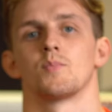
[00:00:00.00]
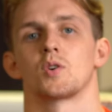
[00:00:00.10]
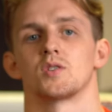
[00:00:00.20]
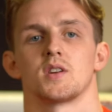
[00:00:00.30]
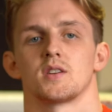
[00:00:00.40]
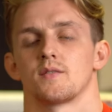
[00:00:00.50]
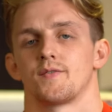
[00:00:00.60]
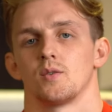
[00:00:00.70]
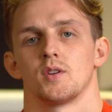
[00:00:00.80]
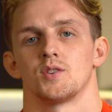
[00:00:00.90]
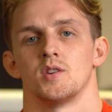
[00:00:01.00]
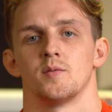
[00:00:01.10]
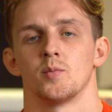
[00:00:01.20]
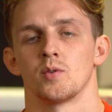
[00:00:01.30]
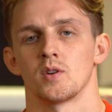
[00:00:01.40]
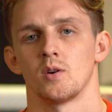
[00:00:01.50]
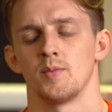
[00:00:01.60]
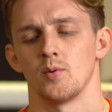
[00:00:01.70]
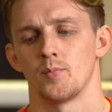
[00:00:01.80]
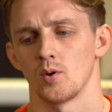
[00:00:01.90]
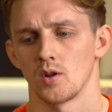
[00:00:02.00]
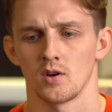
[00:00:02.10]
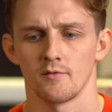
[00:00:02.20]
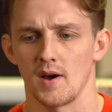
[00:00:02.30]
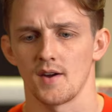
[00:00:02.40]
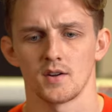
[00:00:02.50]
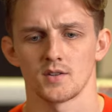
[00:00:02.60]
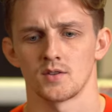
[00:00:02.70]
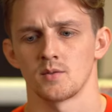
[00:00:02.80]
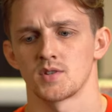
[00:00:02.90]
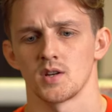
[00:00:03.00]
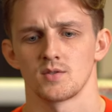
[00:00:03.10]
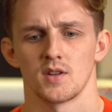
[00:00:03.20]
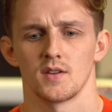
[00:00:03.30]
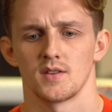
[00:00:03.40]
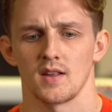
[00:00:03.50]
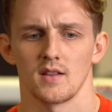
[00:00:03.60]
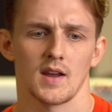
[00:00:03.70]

because that's fully achievable, and a lot of people put a lot of barriers on themselves that they think they